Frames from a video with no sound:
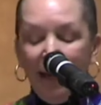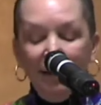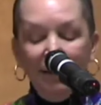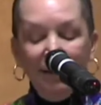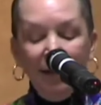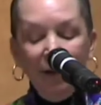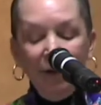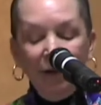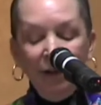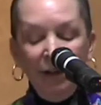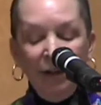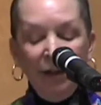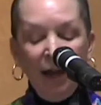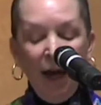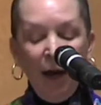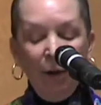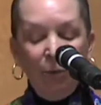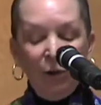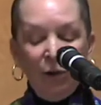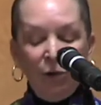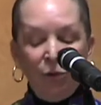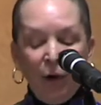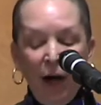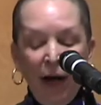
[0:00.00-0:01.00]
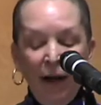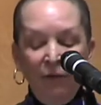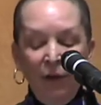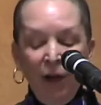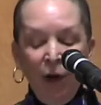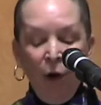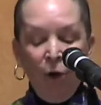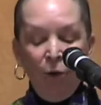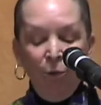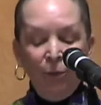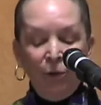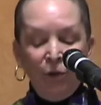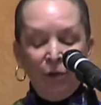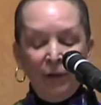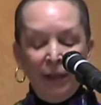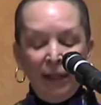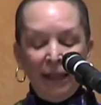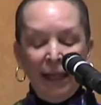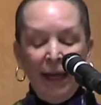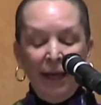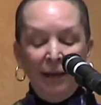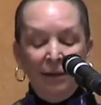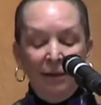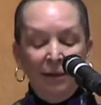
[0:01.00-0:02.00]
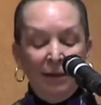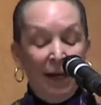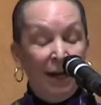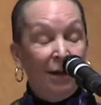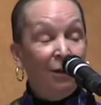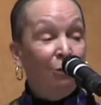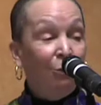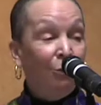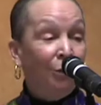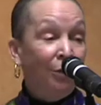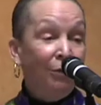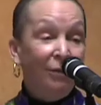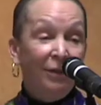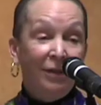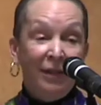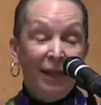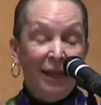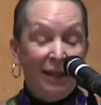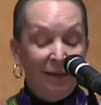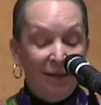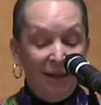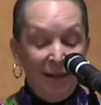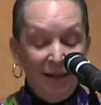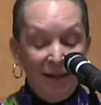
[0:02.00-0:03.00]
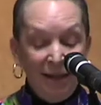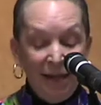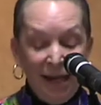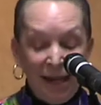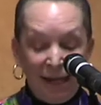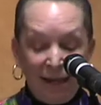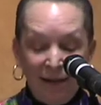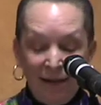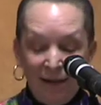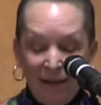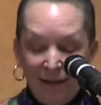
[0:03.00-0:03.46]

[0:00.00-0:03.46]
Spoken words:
Zarin and I were driving home to Atlanta down Route 66.